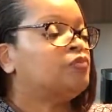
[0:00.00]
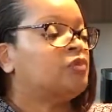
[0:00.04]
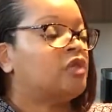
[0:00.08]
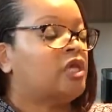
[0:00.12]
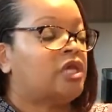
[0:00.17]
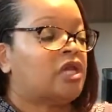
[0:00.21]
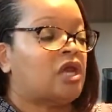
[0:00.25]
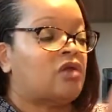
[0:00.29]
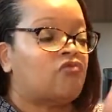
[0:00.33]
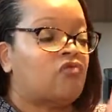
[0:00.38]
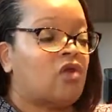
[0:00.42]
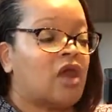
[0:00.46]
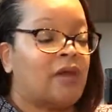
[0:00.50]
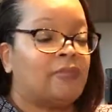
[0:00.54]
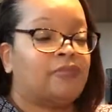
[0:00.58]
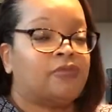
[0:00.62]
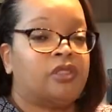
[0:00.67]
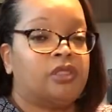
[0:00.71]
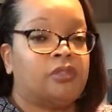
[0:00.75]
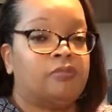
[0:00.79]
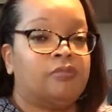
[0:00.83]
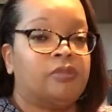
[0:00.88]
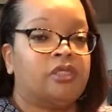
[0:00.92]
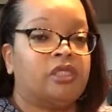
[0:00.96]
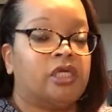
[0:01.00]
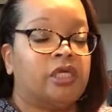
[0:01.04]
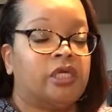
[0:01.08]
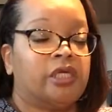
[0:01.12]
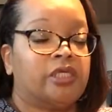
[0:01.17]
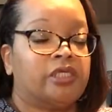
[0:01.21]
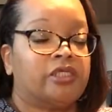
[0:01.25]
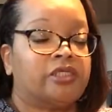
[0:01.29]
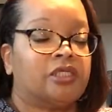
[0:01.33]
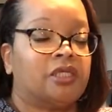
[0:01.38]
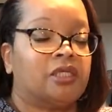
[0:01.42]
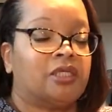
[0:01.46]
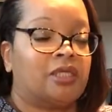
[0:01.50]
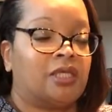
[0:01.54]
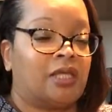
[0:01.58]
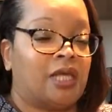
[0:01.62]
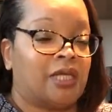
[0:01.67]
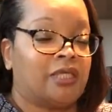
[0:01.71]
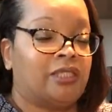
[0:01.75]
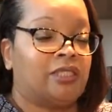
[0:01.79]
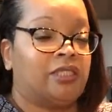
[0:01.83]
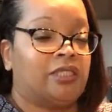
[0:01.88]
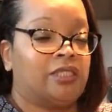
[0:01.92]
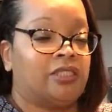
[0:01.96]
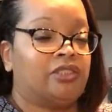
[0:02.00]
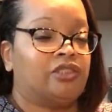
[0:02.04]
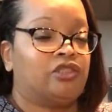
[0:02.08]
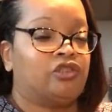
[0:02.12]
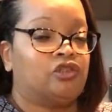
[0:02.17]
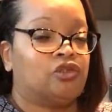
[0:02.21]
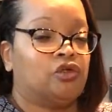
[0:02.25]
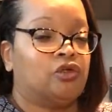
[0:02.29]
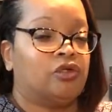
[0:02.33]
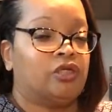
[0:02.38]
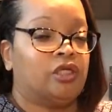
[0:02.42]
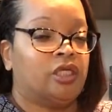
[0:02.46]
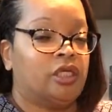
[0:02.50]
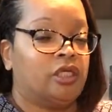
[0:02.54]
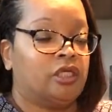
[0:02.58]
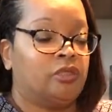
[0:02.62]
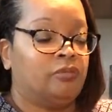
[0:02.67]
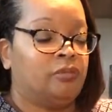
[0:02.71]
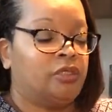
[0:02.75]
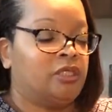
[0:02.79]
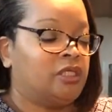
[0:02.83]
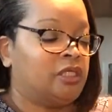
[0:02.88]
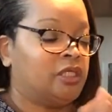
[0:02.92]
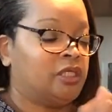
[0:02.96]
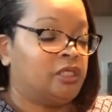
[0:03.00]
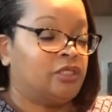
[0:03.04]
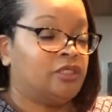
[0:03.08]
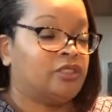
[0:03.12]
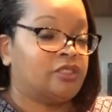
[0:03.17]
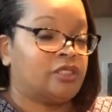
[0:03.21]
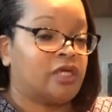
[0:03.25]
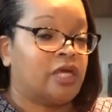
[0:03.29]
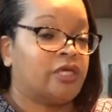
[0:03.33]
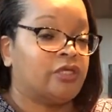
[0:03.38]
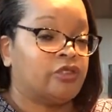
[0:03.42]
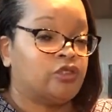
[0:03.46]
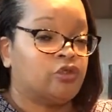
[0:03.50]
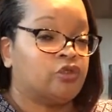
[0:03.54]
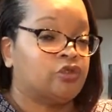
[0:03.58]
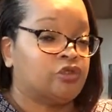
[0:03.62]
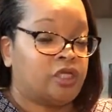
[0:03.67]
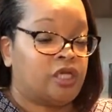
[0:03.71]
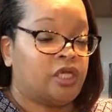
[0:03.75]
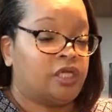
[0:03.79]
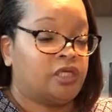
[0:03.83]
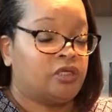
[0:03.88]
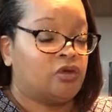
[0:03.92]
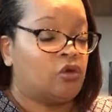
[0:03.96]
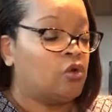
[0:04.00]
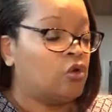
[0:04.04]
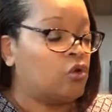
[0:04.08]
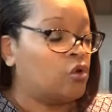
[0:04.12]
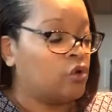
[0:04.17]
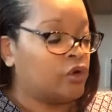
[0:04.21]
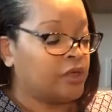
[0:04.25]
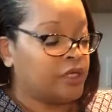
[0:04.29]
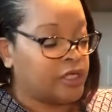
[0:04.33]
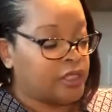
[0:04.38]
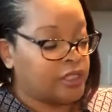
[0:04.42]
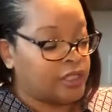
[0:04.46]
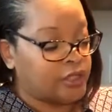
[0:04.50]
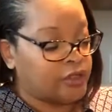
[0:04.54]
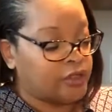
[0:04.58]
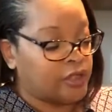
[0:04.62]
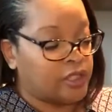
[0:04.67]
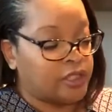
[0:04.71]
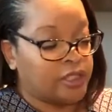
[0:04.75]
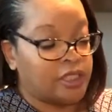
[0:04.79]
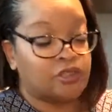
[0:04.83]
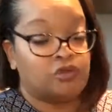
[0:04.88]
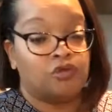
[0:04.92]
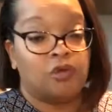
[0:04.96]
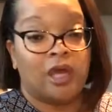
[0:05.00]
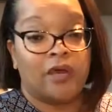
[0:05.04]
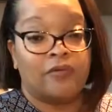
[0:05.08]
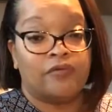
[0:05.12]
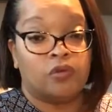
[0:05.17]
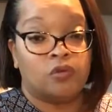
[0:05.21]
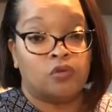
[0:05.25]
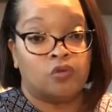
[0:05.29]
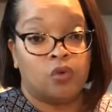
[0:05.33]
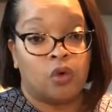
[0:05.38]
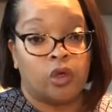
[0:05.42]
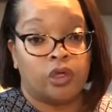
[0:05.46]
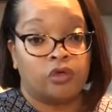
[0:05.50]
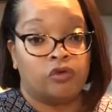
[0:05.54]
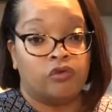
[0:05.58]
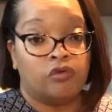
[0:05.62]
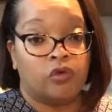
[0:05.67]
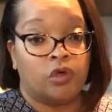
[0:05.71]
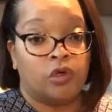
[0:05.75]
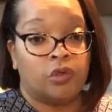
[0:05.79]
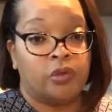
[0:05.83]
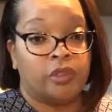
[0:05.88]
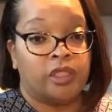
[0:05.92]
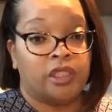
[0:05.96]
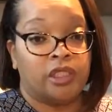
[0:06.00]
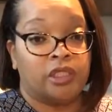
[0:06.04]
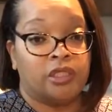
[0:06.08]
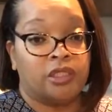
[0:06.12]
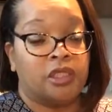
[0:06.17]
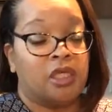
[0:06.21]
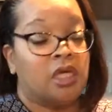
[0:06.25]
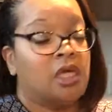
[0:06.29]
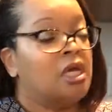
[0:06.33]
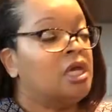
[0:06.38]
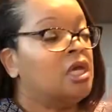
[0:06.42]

and I wrapped it because light is your enemy inside your tank or anything that you have your water growing in,